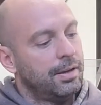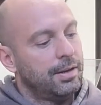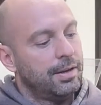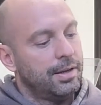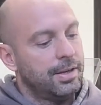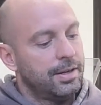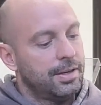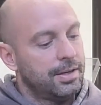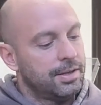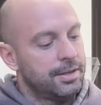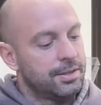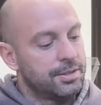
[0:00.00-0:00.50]

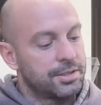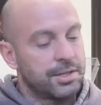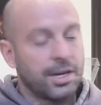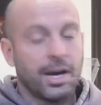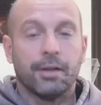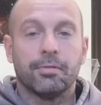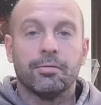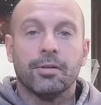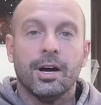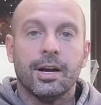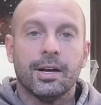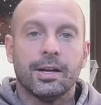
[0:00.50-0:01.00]
is
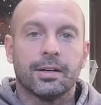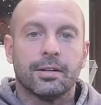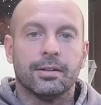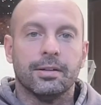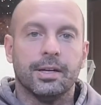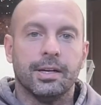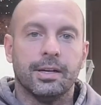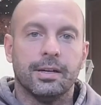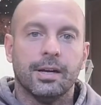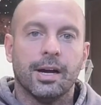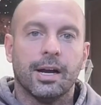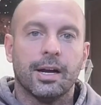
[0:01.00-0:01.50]

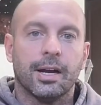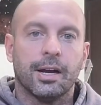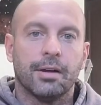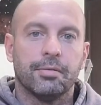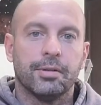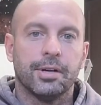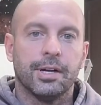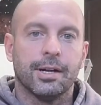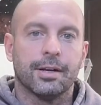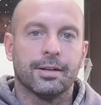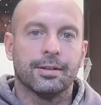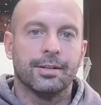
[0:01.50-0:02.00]
ironically not not
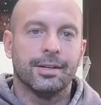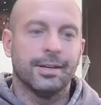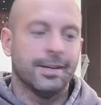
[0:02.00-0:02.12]
on